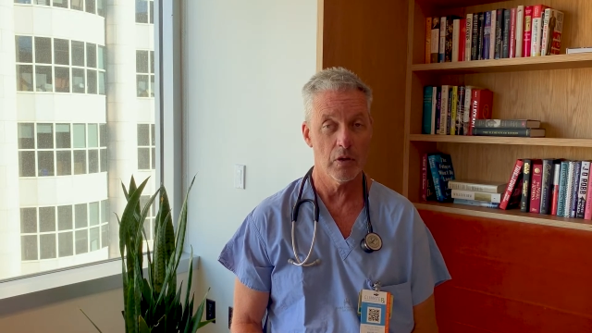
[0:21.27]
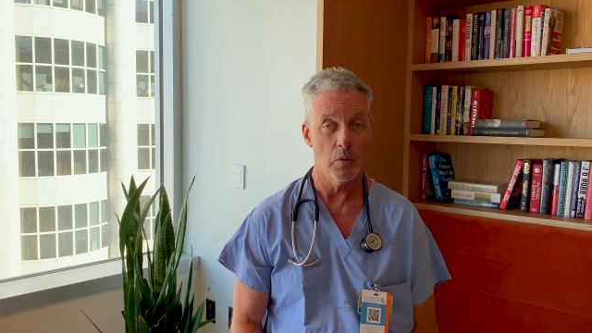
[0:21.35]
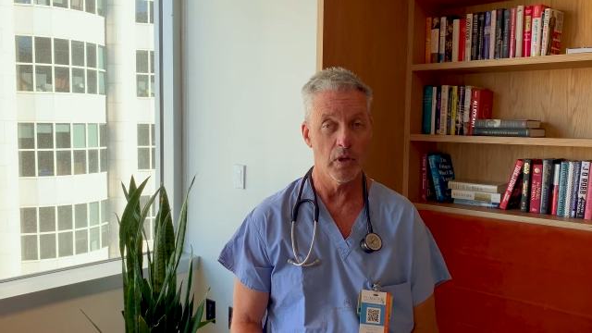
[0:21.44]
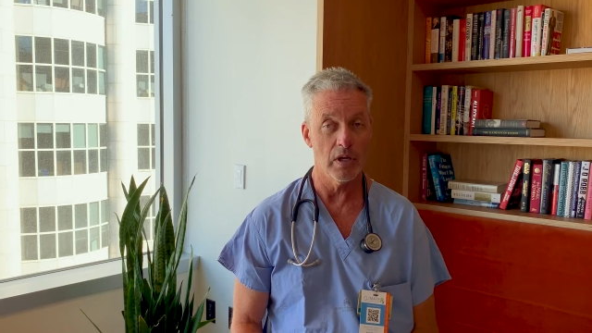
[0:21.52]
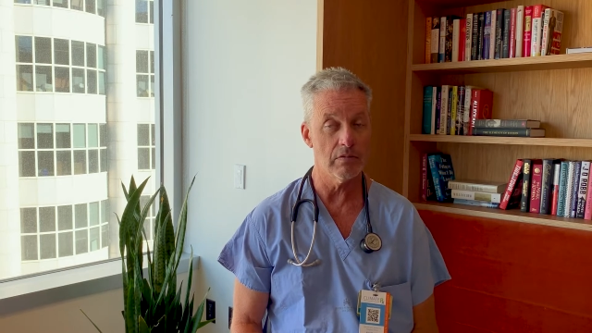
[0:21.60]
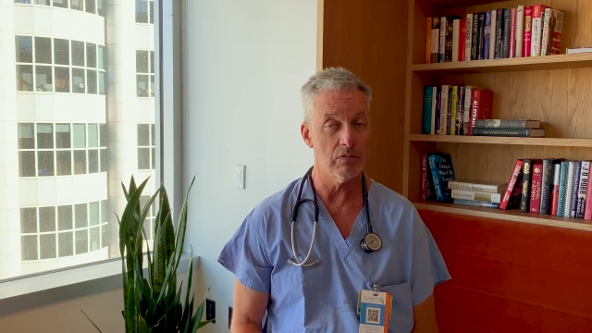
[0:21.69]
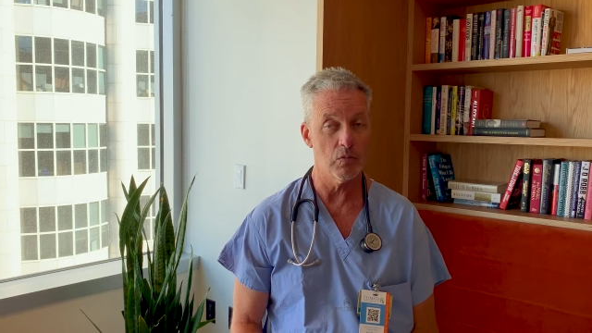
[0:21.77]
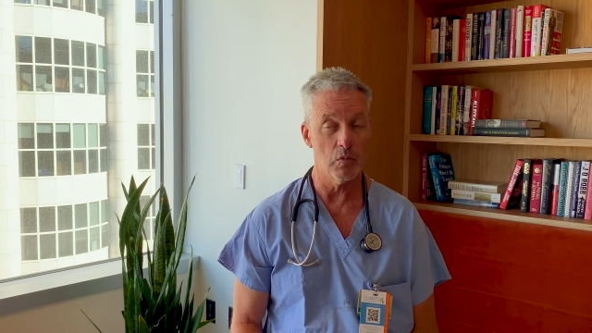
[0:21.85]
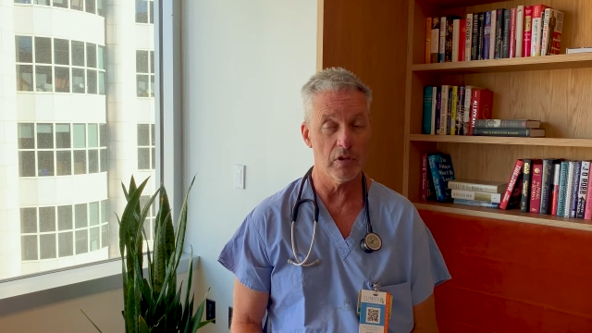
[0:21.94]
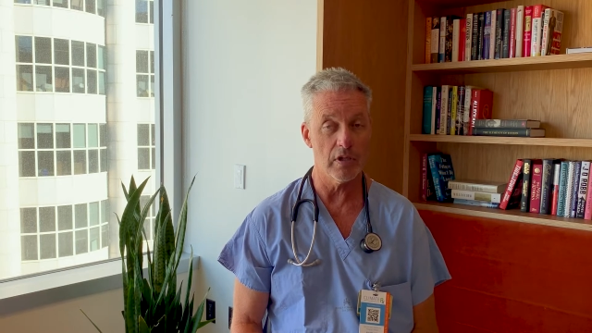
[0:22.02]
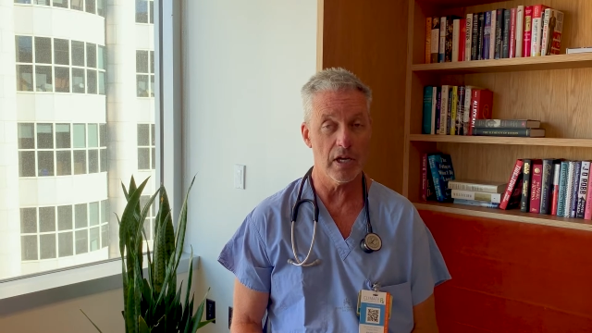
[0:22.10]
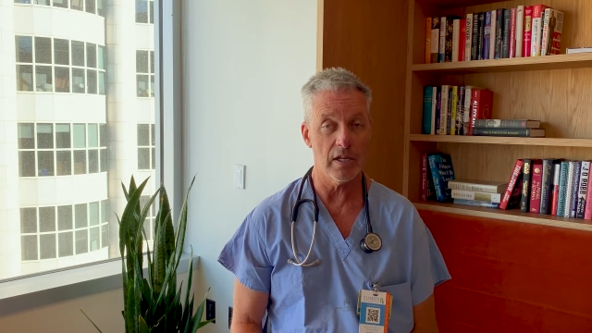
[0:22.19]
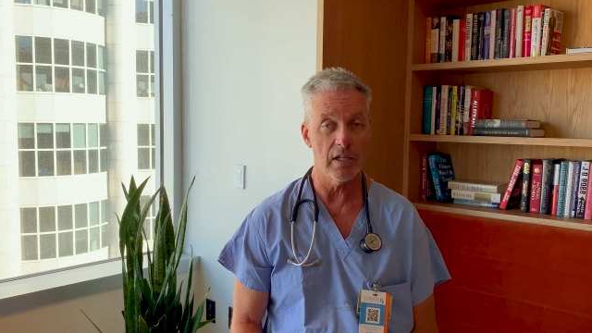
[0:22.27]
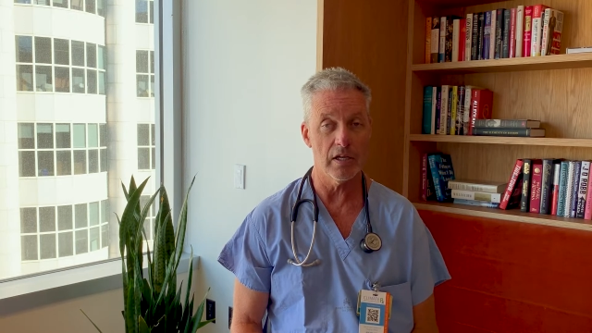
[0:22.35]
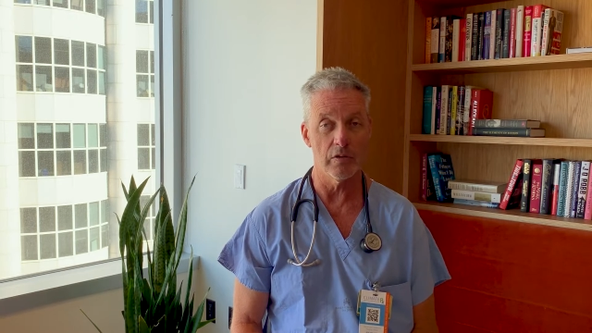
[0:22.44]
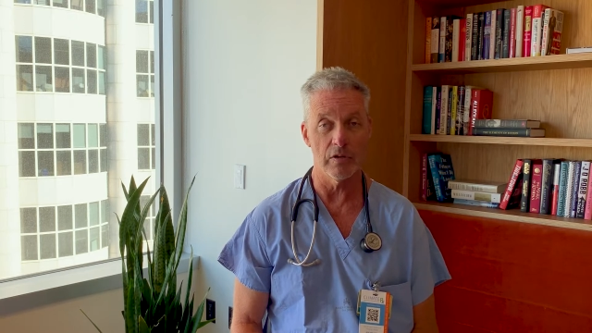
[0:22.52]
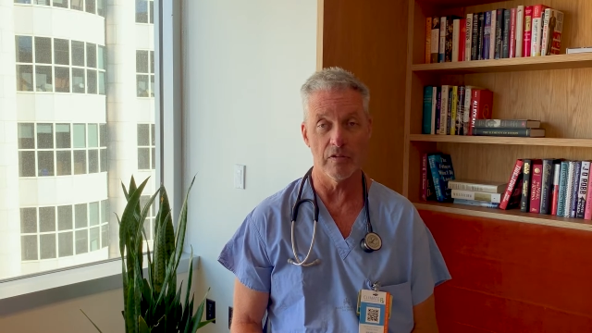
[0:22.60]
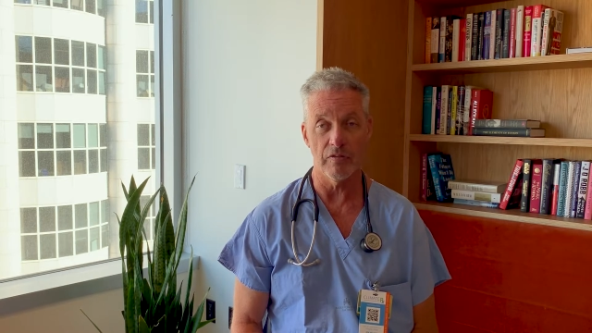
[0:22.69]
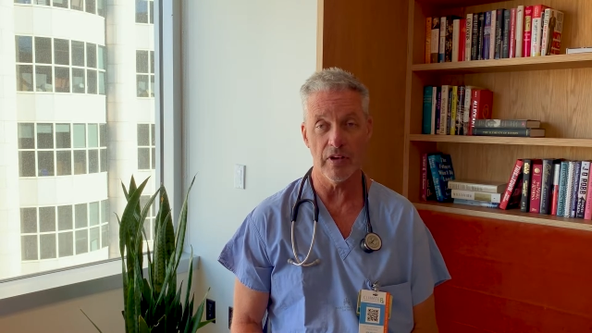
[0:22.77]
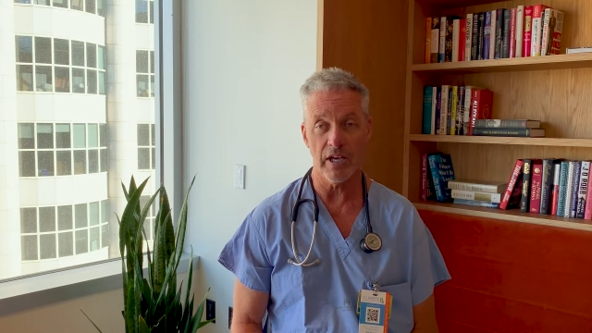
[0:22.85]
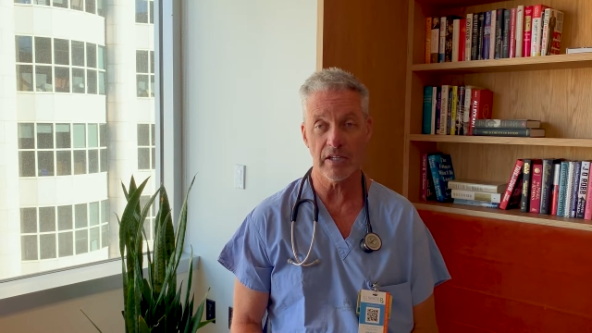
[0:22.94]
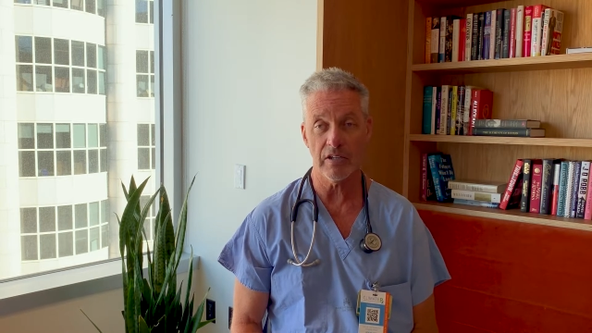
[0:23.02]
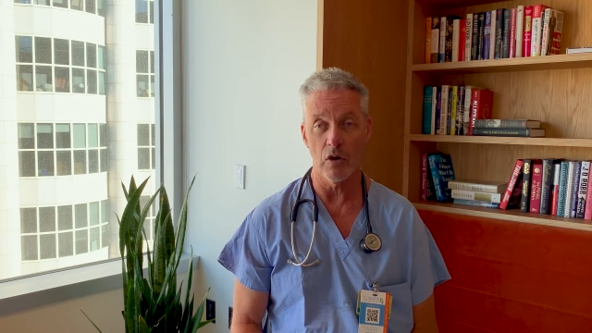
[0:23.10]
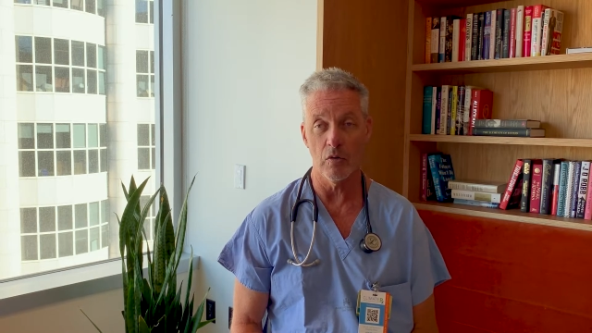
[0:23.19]
Well, we're not alone. In
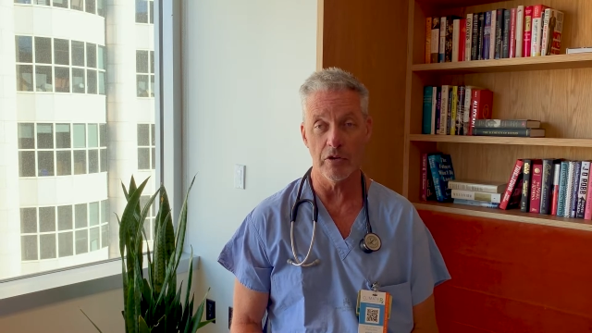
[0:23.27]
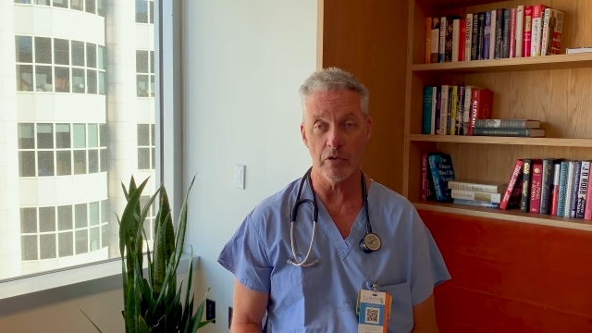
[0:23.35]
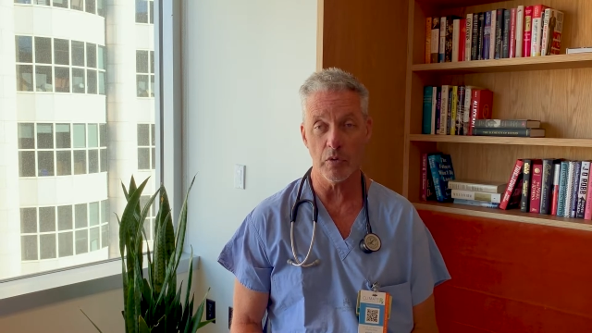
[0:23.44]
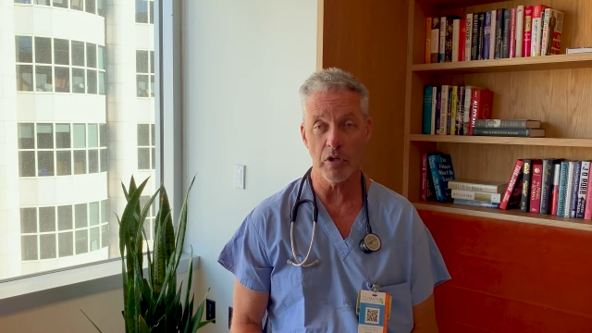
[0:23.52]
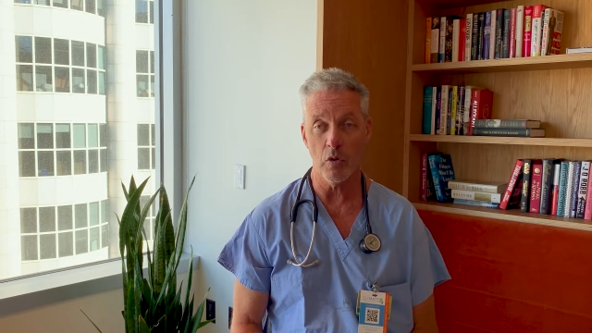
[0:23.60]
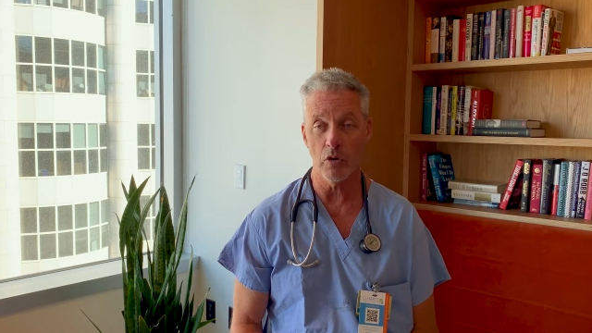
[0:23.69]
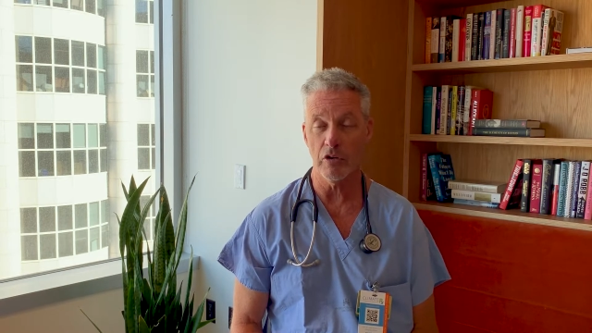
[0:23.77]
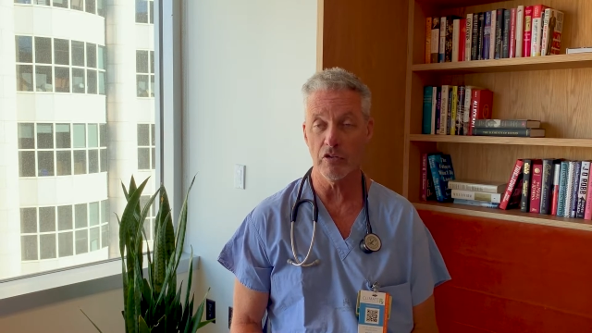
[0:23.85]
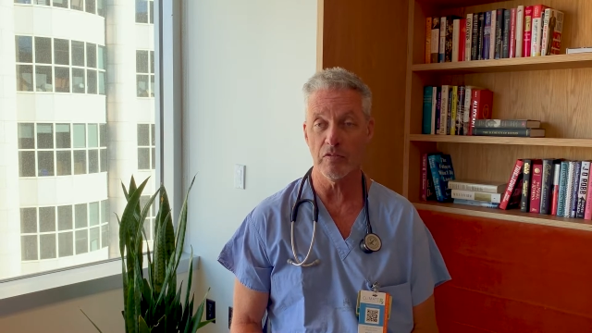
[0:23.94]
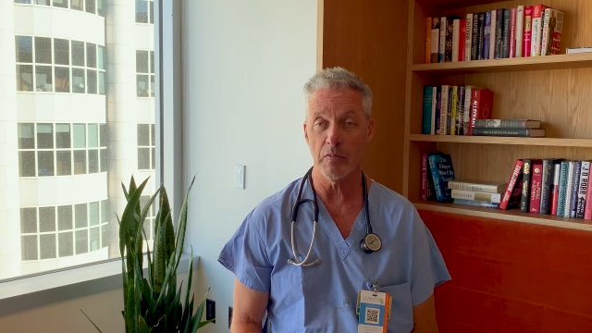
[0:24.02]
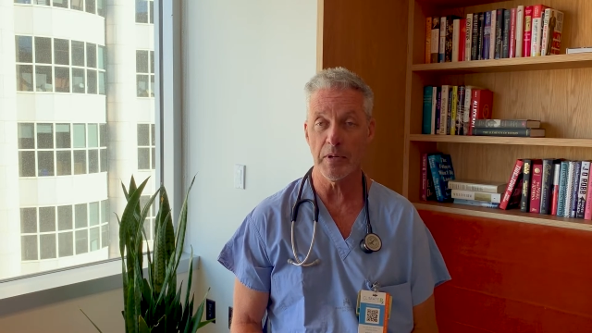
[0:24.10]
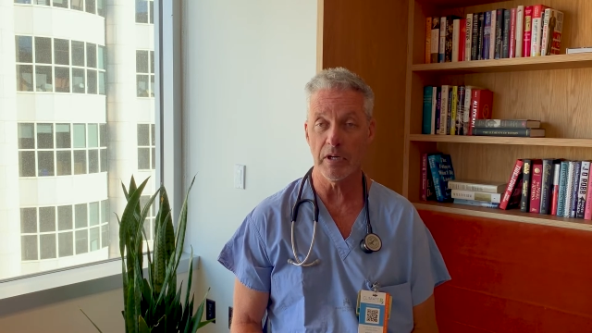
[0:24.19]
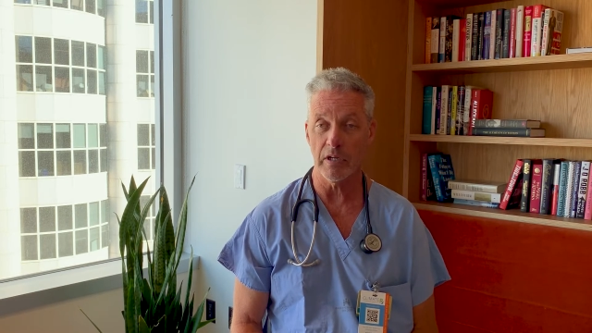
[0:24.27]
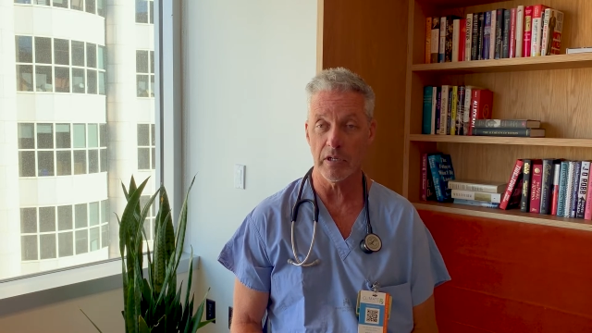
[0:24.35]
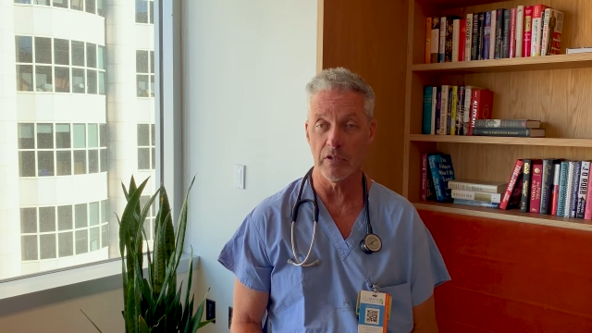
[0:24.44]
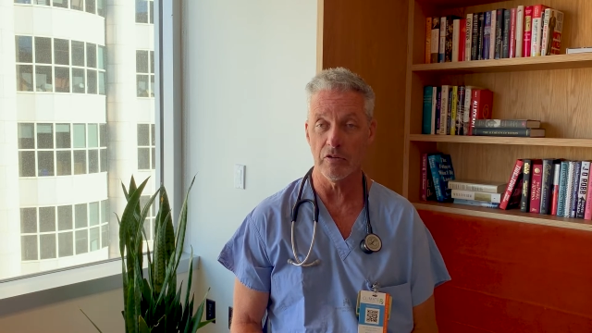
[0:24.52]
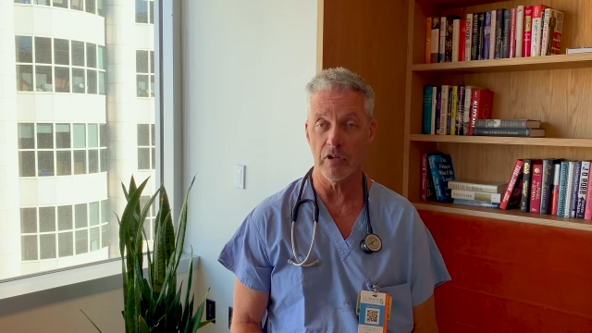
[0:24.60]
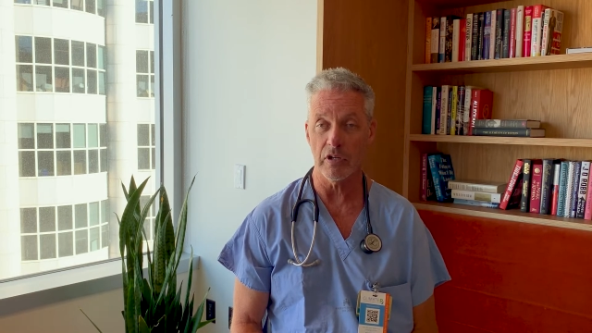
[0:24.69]
fact, over 3/4 of Americans are